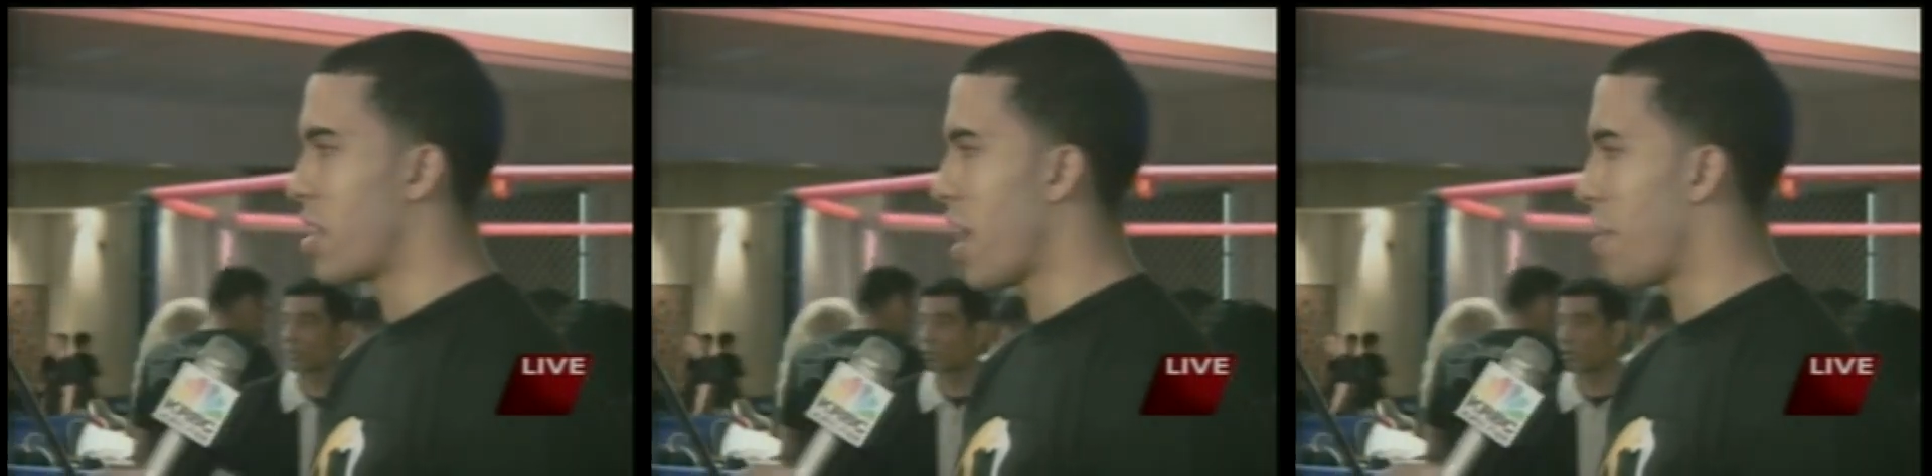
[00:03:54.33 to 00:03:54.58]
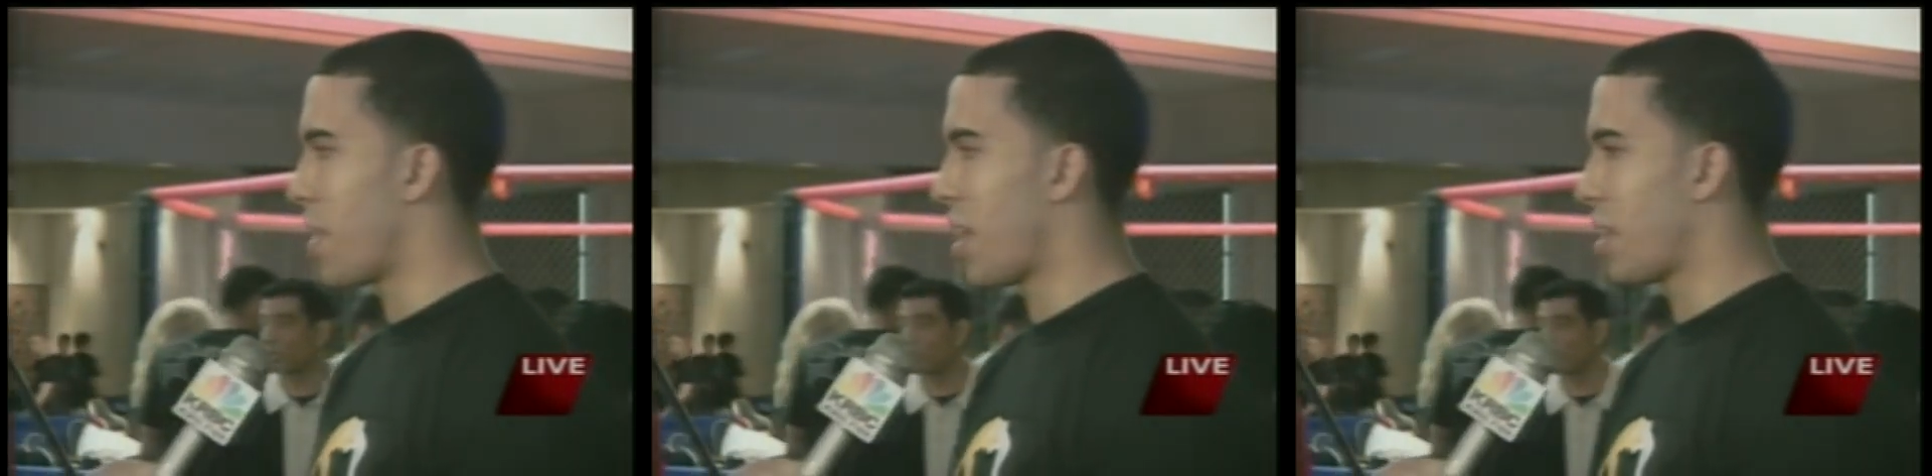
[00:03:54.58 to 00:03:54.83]

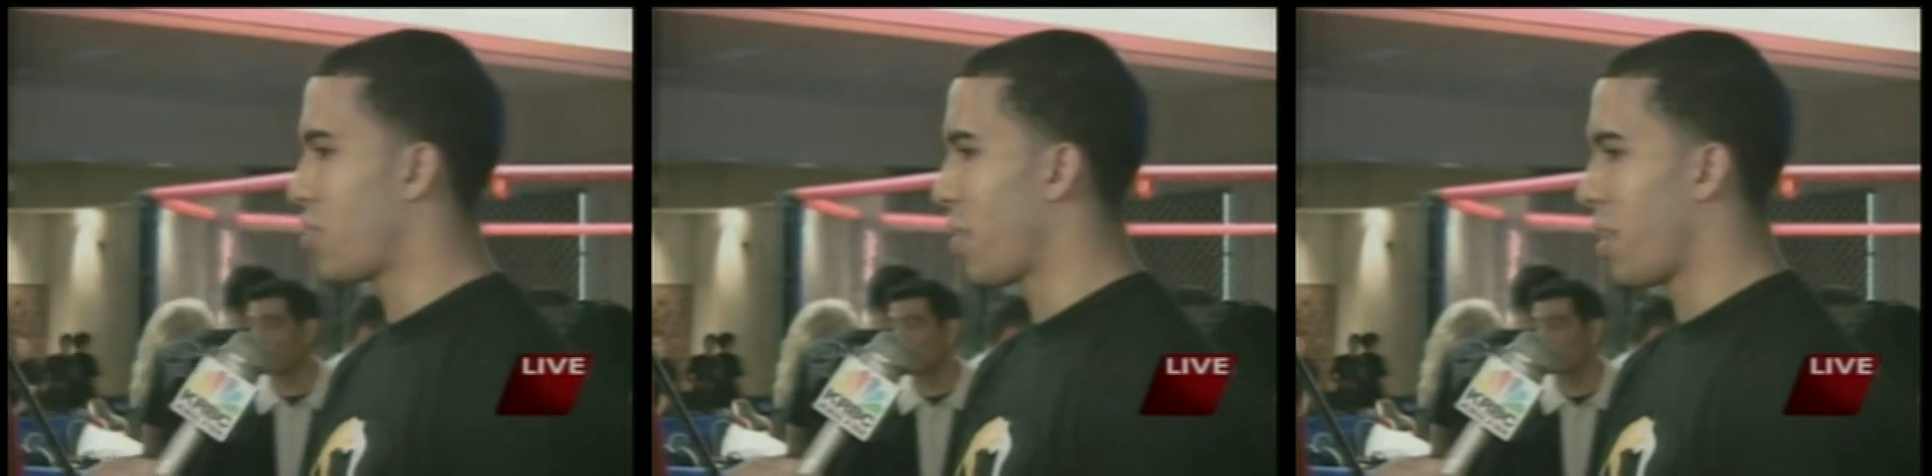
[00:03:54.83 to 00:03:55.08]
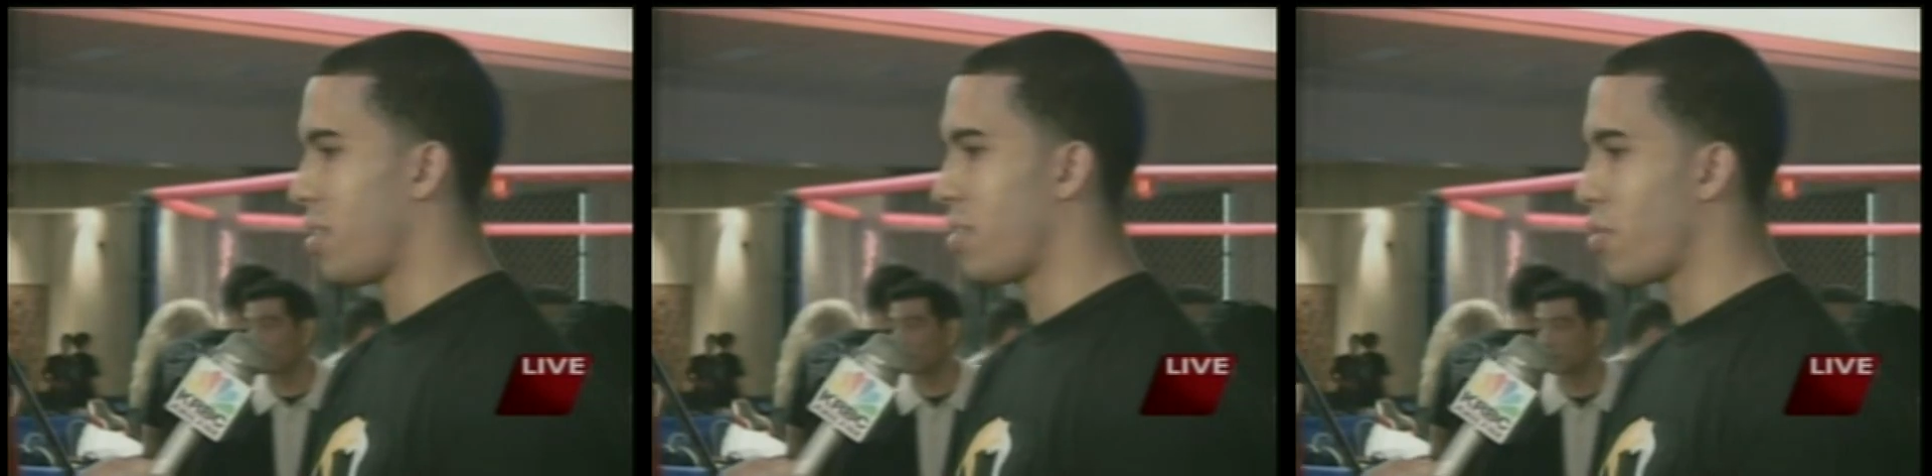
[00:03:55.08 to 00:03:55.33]
Yeah, man, I
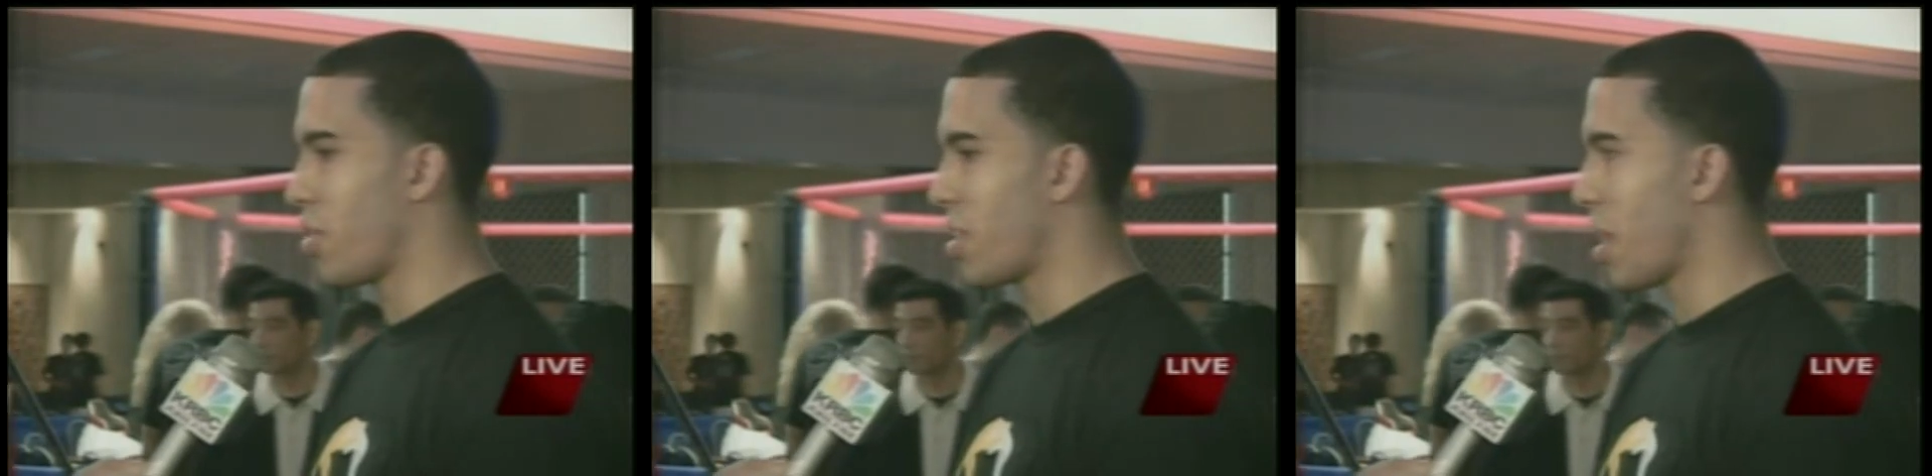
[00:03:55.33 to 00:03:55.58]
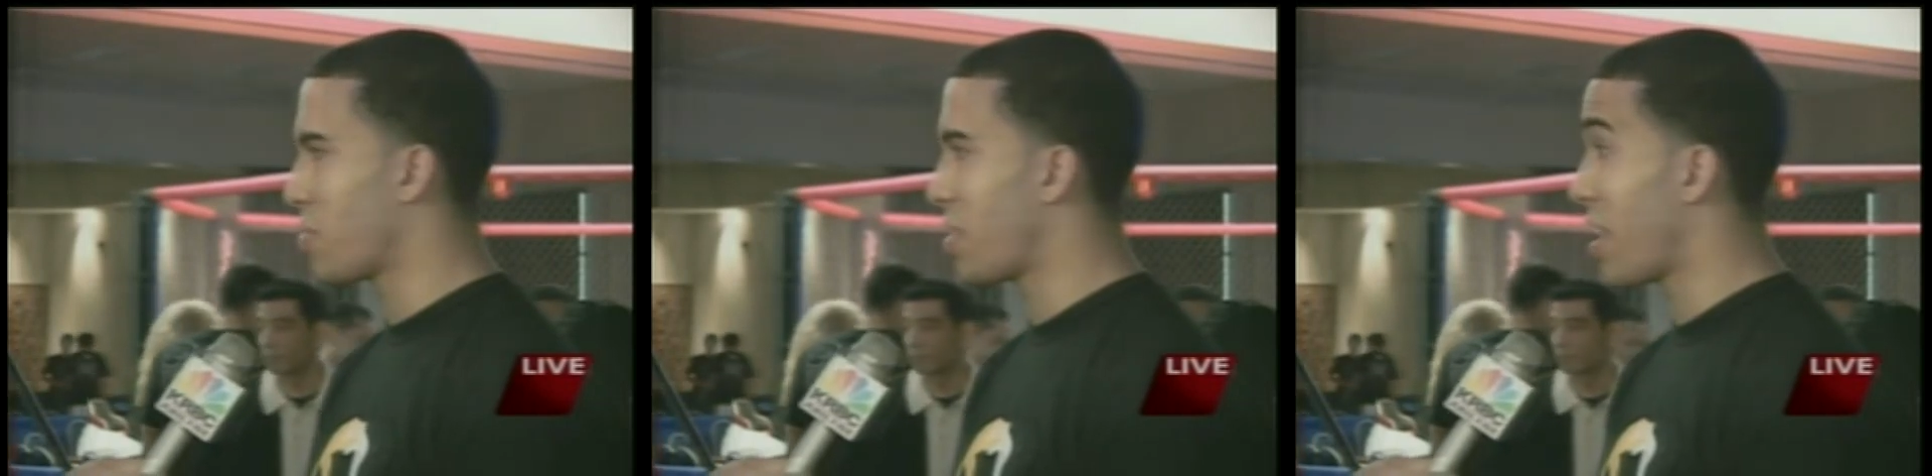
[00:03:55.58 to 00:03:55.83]
train 3
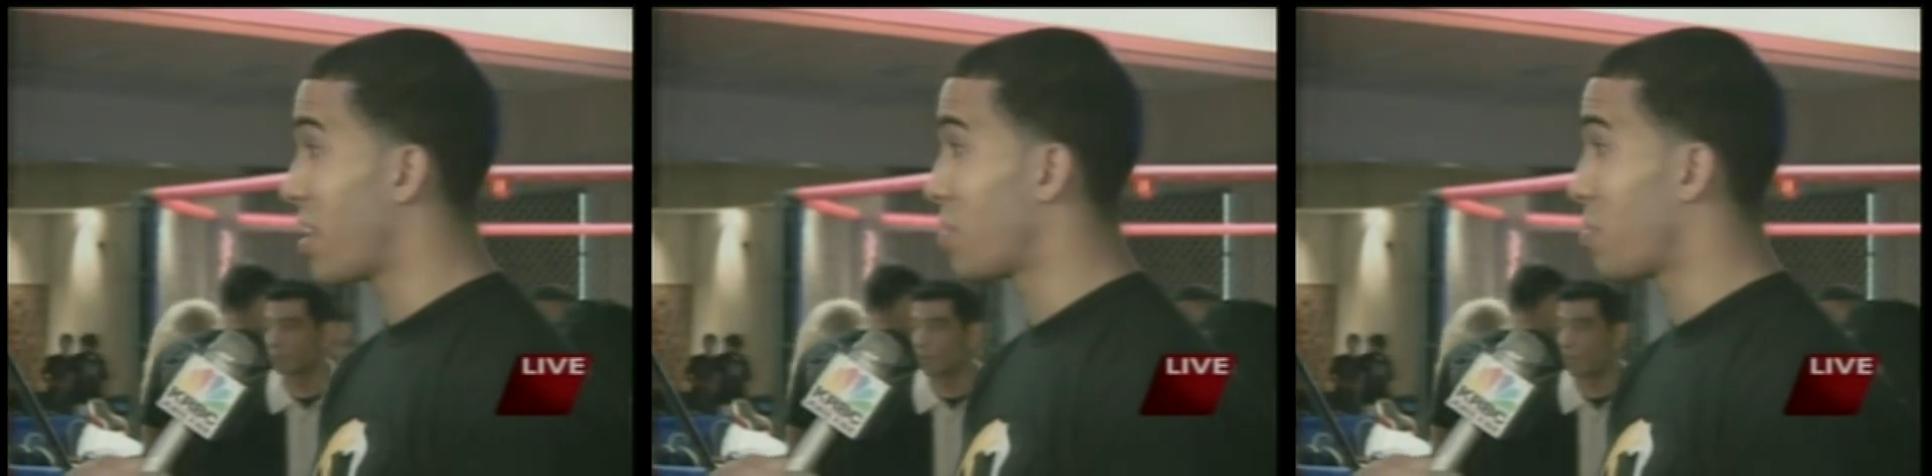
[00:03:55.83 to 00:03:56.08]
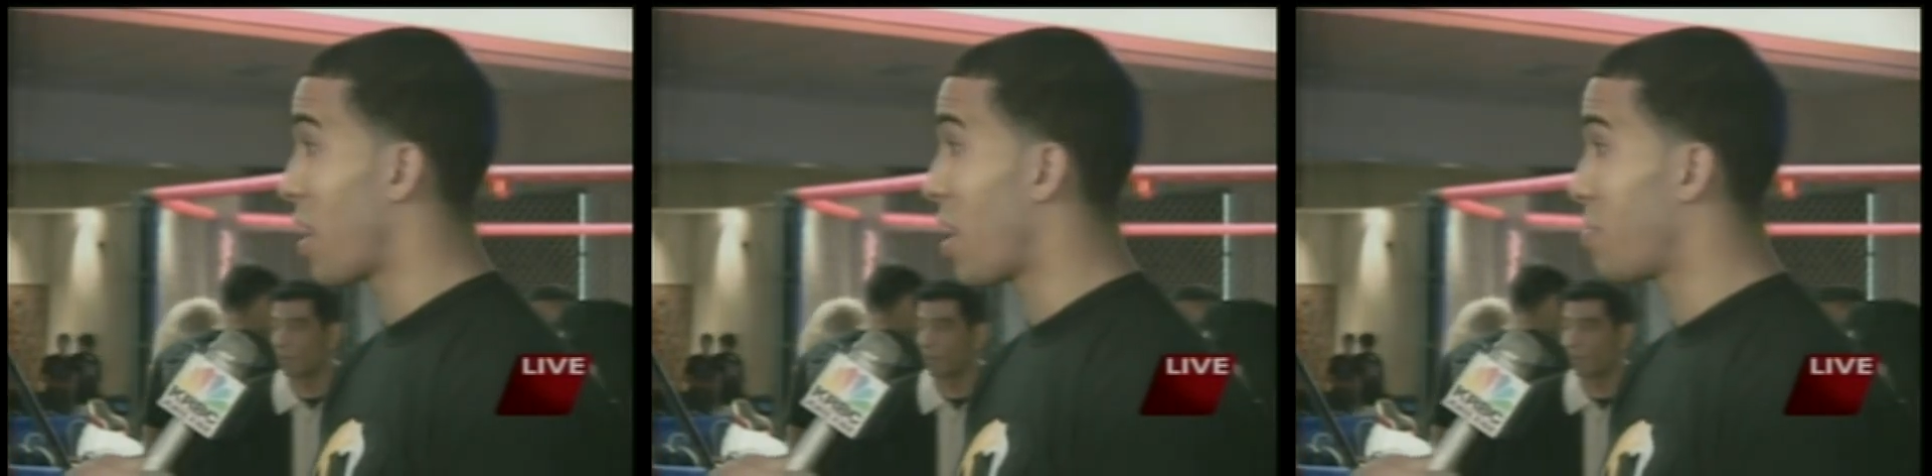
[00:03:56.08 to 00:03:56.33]
times a day
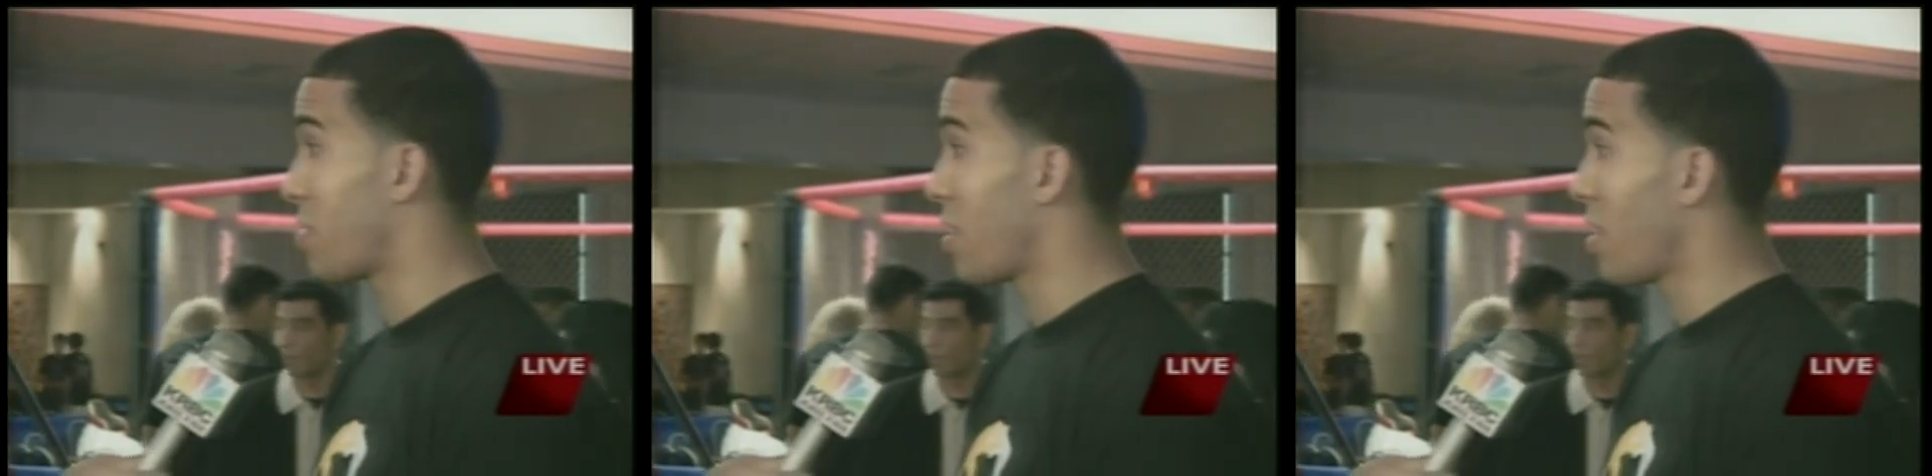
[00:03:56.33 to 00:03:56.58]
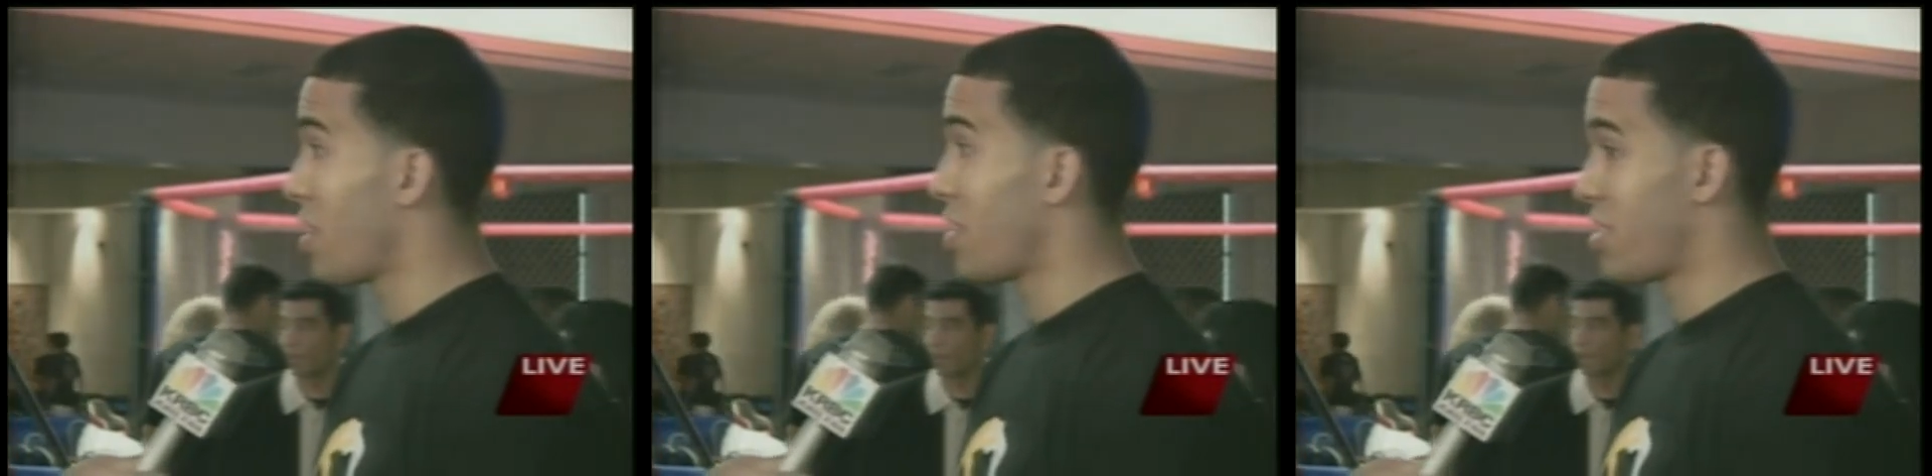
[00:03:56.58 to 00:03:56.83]
sometimes,
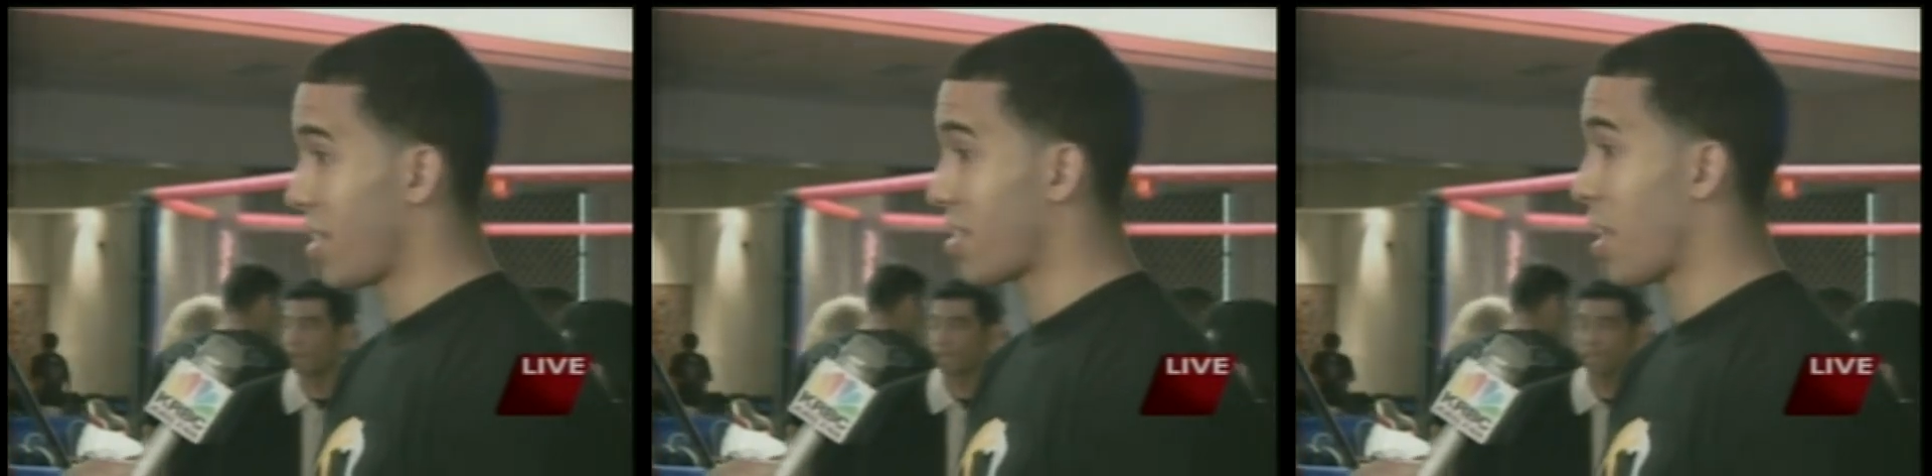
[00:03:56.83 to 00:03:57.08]
6